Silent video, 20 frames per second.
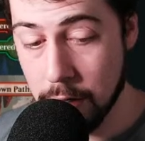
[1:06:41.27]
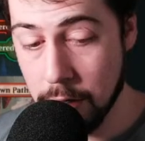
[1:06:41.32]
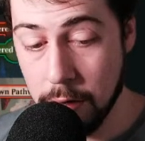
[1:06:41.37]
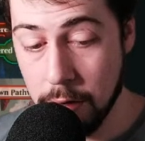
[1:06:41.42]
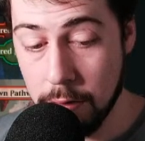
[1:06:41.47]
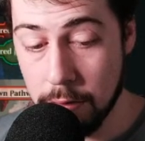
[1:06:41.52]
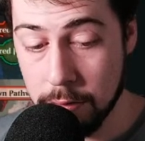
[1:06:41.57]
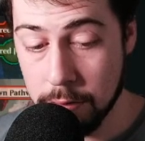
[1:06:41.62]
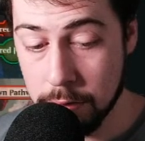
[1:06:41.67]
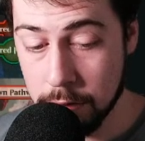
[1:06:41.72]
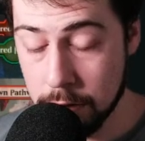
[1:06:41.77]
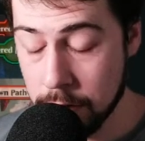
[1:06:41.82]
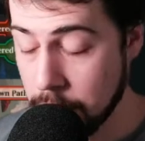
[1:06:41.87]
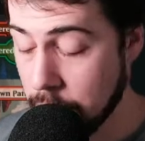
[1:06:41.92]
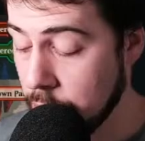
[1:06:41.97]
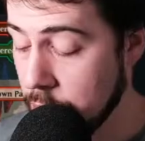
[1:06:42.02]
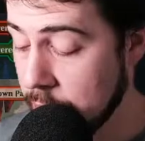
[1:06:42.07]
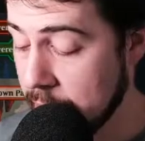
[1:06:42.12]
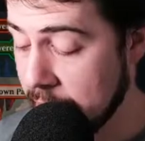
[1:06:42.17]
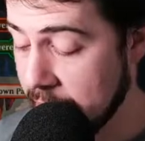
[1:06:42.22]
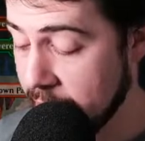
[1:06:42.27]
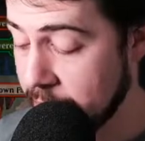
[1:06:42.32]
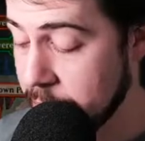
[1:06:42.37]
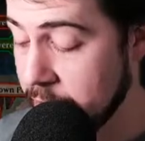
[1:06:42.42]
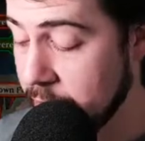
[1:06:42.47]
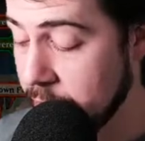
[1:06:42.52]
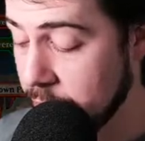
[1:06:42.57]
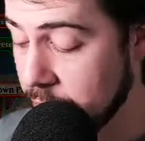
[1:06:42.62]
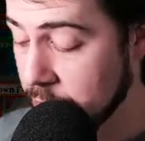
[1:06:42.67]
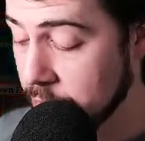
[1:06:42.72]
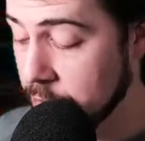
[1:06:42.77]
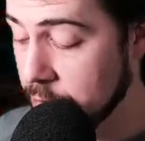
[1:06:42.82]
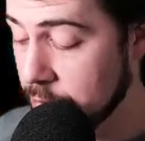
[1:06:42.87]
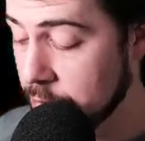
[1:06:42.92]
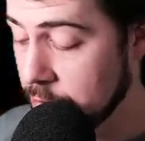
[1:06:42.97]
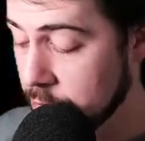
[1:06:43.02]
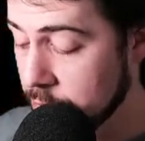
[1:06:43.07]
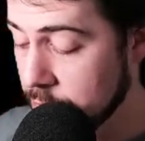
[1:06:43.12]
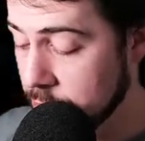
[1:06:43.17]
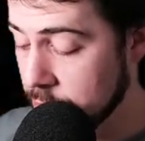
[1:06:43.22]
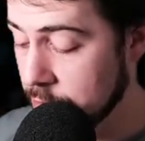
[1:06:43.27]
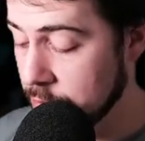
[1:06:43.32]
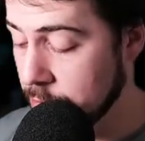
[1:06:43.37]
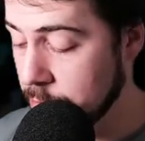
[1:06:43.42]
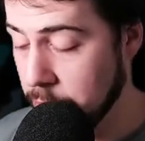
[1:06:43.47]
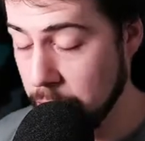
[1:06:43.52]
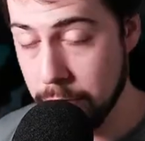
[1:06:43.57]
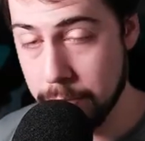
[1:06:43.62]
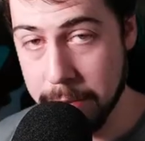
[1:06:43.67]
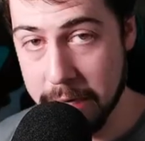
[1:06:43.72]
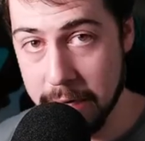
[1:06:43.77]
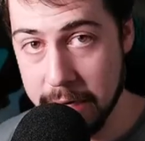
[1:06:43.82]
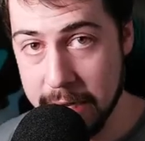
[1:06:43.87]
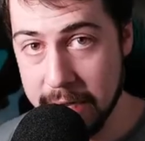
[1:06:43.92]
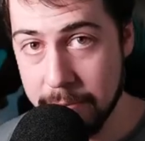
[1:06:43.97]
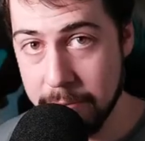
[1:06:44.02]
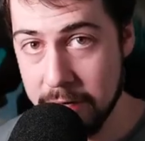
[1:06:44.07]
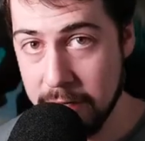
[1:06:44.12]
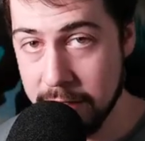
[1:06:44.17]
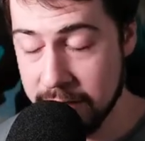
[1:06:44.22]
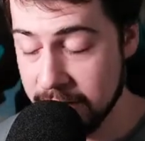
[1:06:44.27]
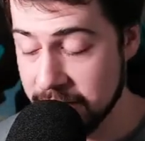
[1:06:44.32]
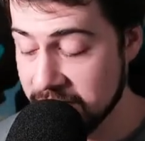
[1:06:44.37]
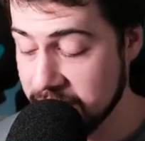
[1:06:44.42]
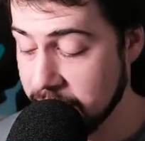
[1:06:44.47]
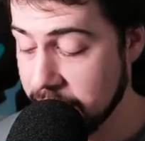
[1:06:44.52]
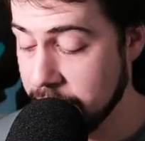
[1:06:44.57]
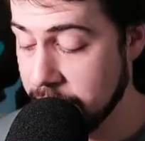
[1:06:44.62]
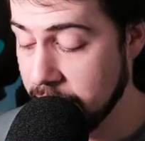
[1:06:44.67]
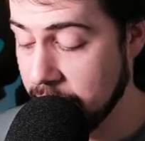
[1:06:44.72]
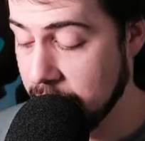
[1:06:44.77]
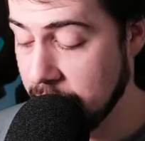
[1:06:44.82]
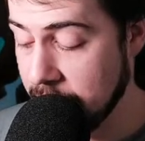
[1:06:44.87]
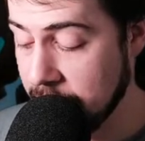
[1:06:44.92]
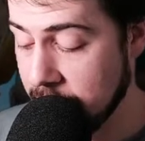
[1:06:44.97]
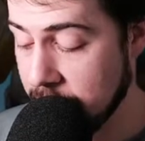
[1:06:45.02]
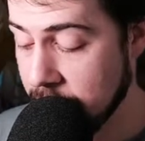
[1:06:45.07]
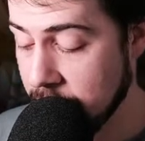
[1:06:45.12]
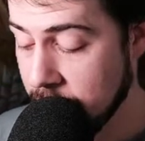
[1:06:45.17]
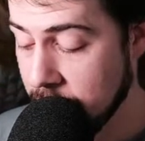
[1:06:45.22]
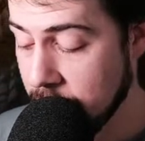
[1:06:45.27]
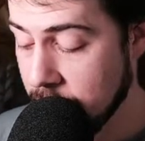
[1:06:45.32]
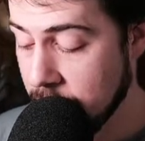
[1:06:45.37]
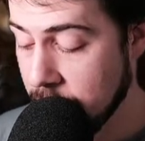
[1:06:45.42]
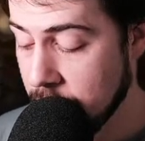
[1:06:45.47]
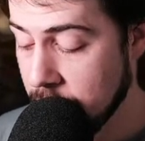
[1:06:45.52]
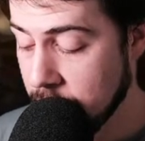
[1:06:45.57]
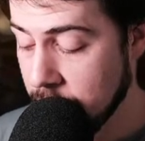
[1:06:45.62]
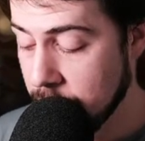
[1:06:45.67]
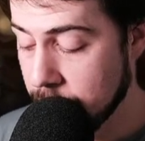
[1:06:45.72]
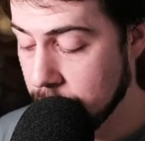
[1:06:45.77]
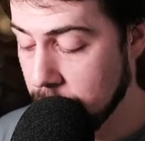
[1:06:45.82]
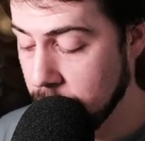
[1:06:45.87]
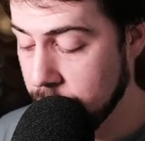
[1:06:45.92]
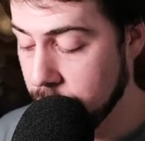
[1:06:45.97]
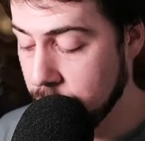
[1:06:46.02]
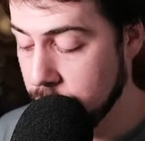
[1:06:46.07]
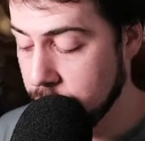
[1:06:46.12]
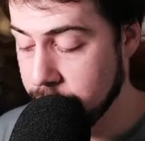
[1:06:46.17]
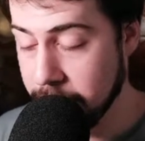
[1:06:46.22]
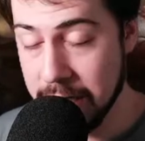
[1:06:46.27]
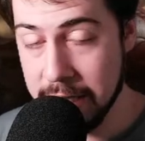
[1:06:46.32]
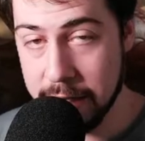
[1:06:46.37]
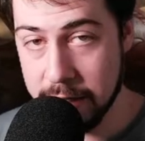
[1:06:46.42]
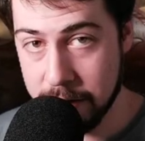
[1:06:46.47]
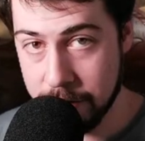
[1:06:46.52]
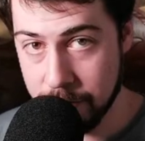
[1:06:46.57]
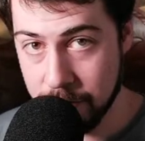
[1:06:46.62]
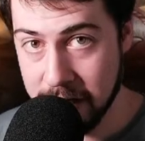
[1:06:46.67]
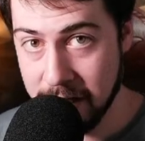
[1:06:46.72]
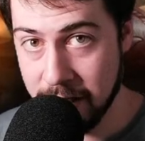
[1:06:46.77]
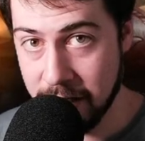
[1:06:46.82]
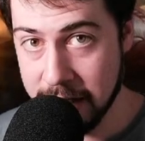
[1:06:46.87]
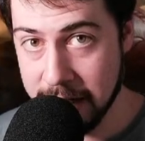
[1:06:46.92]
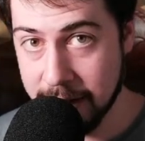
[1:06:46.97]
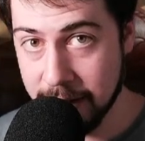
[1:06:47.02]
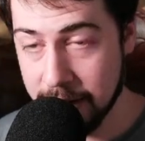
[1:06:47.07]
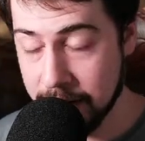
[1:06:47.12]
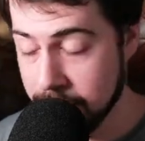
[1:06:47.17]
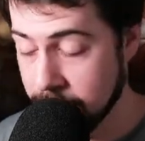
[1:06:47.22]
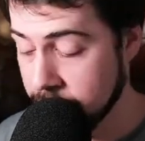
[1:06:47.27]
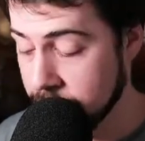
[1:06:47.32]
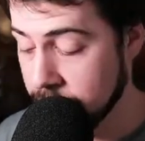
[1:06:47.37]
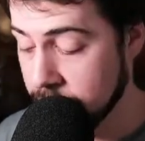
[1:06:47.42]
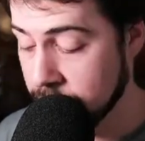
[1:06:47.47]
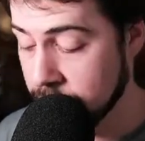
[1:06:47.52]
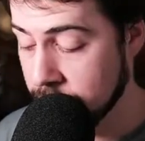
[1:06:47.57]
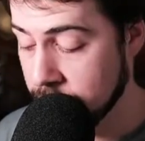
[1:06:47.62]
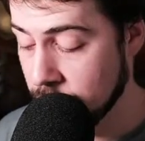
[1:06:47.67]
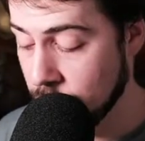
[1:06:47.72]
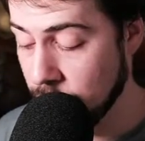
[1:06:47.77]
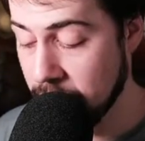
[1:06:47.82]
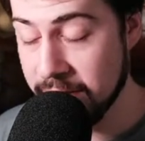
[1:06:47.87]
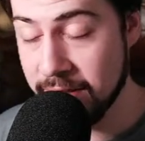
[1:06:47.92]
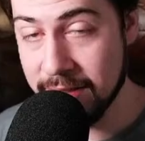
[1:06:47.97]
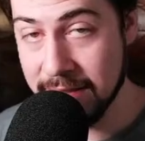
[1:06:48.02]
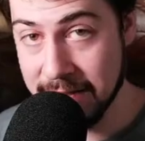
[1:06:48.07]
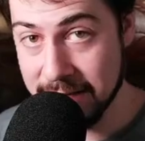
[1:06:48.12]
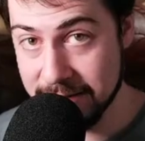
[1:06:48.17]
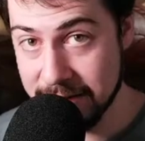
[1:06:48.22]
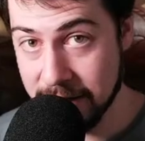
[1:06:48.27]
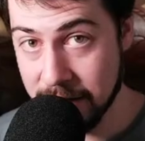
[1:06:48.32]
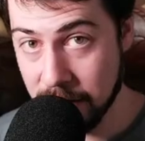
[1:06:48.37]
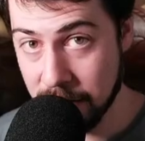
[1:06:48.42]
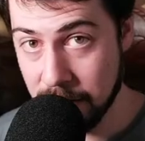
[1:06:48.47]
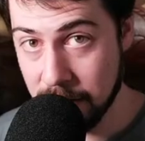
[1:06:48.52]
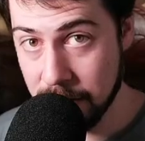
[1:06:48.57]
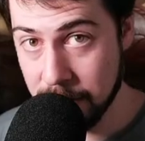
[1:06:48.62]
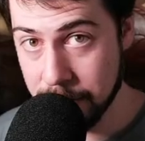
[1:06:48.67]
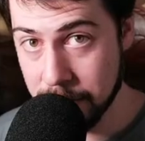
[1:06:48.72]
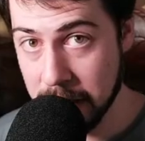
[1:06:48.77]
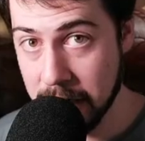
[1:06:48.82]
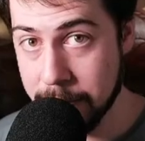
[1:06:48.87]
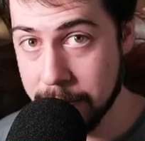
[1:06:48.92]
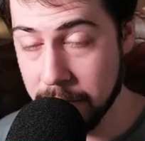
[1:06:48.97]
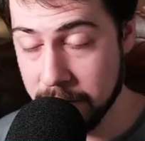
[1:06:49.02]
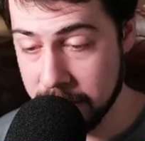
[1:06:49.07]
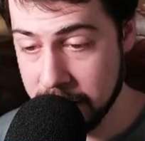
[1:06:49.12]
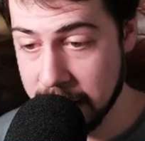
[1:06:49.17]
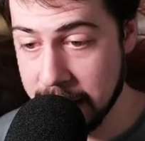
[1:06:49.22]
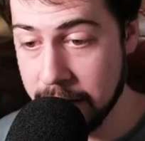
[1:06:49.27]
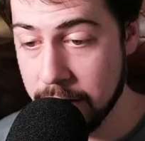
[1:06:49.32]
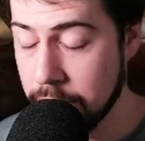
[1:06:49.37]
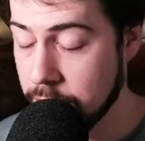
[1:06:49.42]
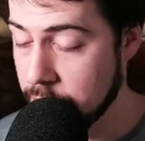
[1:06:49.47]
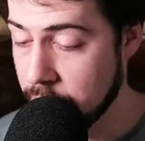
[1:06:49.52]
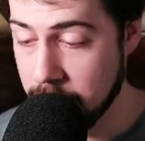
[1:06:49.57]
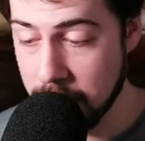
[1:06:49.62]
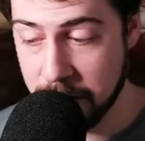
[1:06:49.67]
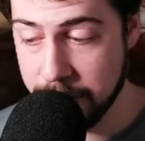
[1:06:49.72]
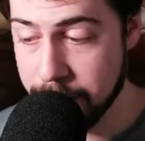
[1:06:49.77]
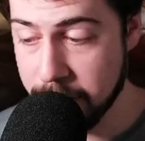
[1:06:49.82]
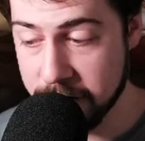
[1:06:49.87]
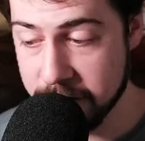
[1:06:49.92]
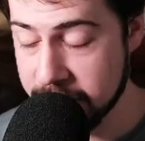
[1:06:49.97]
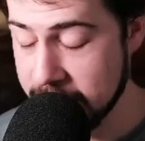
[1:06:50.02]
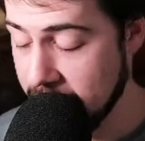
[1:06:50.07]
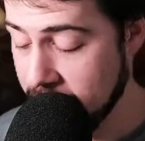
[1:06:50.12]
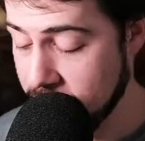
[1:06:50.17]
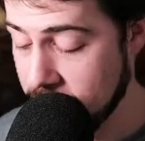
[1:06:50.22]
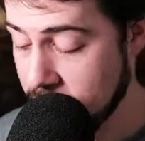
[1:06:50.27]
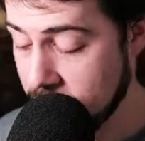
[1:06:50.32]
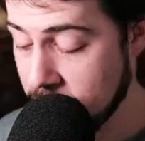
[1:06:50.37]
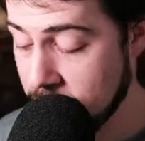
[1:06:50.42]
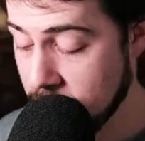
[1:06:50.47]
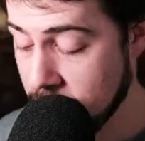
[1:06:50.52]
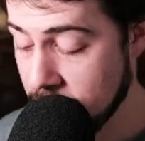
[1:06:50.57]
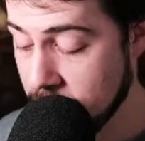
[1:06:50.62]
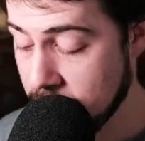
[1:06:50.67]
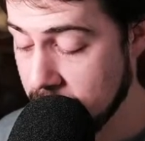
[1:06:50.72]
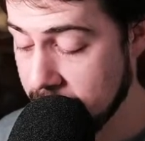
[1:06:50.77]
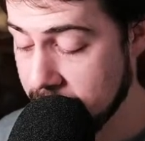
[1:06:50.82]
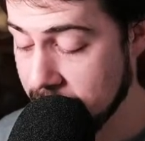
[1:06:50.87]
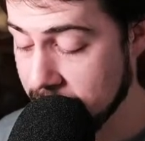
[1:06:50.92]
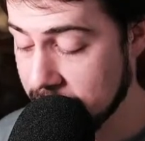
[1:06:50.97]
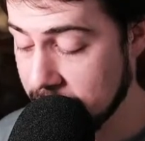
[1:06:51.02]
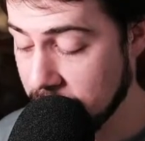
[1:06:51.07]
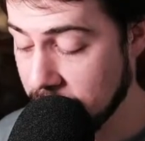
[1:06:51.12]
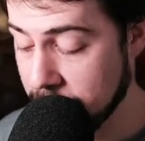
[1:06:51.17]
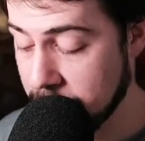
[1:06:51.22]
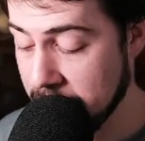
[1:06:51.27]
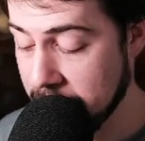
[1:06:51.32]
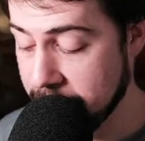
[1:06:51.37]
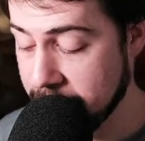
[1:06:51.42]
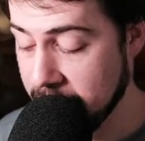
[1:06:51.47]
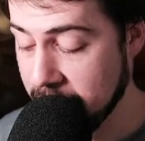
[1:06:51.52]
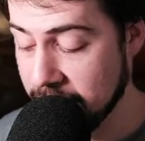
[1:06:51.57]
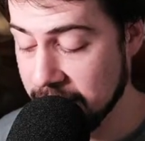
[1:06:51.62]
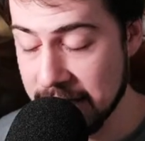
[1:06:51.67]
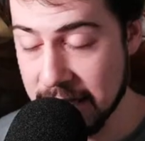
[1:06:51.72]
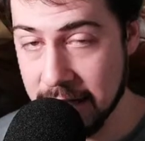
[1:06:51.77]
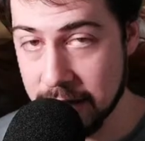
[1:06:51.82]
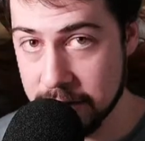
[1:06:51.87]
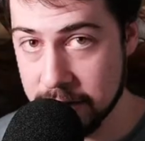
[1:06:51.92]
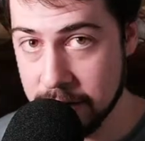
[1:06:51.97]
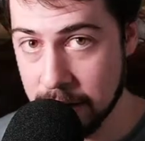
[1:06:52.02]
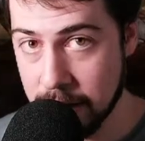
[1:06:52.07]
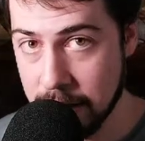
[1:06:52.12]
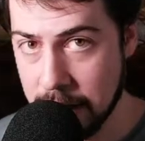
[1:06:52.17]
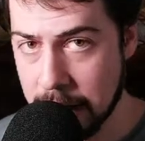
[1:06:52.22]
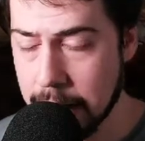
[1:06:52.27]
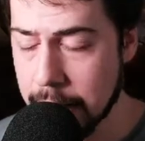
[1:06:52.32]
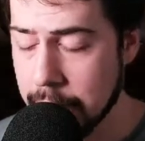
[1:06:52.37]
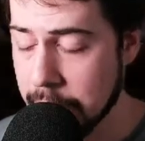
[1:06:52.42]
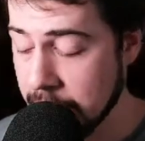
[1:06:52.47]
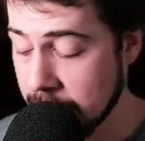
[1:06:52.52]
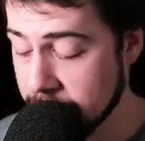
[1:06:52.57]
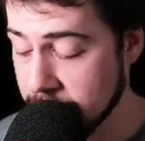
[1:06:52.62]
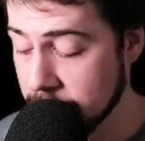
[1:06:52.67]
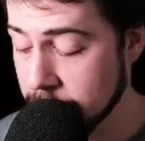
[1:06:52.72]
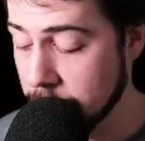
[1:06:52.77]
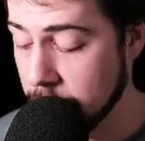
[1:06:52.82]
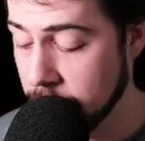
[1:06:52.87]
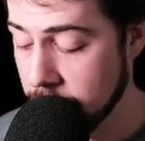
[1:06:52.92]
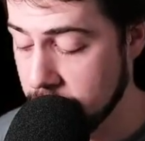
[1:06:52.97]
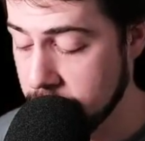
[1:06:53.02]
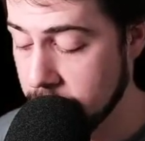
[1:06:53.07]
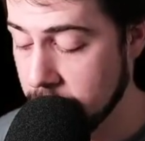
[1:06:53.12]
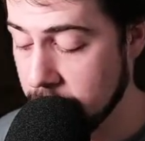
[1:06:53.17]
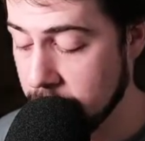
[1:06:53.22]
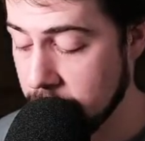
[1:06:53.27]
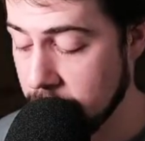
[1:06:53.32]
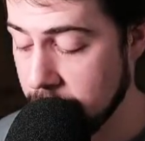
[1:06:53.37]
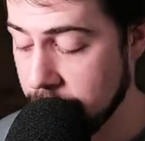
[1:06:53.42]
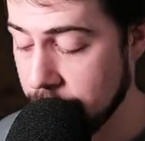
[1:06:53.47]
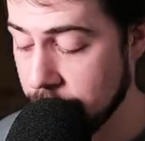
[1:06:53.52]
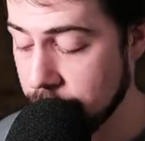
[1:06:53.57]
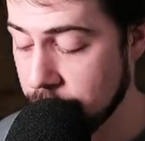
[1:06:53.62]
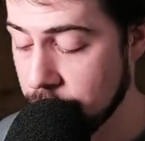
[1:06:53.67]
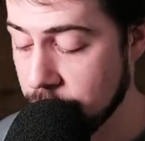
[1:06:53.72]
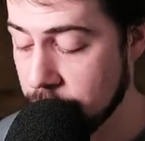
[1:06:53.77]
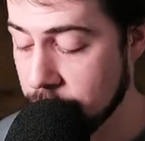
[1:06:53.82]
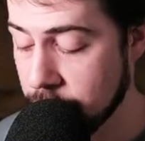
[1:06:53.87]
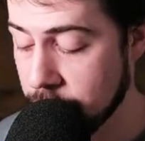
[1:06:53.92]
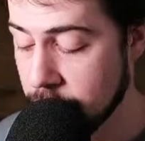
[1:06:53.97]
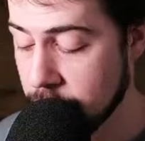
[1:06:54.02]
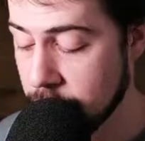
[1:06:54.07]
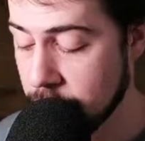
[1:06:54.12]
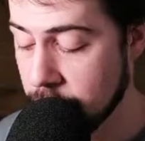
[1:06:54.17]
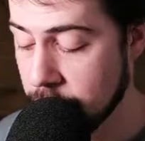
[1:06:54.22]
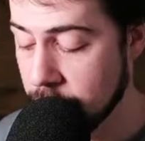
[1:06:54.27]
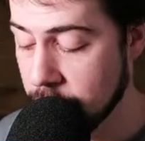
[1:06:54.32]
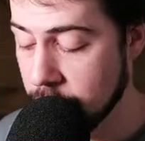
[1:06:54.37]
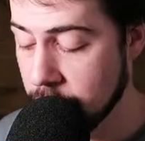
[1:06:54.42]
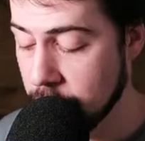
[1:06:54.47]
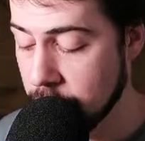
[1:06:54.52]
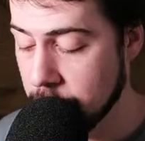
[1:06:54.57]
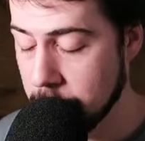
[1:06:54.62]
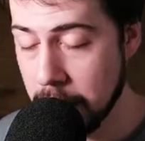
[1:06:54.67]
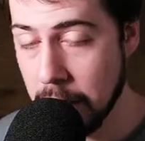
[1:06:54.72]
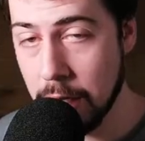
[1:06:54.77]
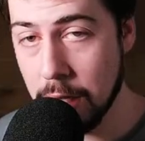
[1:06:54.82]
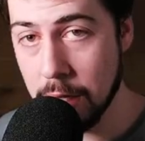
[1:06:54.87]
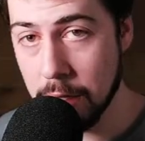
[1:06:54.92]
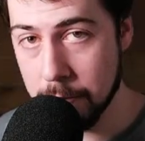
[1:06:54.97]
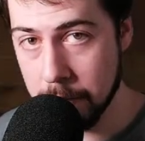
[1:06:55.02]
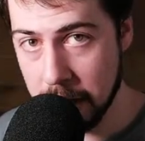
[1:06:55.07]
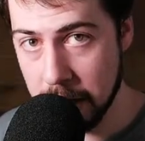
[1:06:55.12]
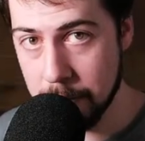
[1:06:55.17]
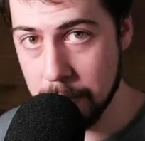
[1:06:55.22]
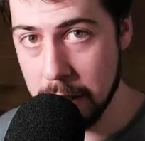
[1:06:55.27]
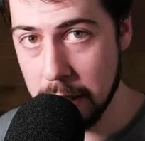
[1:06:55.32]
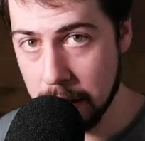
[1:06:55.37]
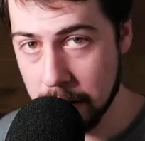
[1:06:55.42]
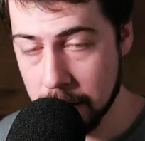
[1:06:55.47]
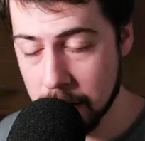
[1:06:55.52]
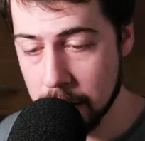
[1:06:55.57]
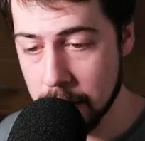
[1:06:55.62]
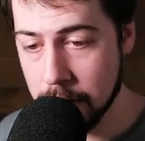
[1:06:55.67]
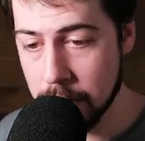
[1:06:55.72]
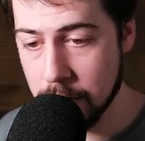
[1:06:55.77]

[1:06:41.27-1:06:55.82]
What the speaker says: Oh, I have been... Blue Bear, I have been considering a blue, green, and red deck with Nezahel, Primal Tide, 100%. I think that would be fantastic. Even blue-green dinos. Yeah, maybe.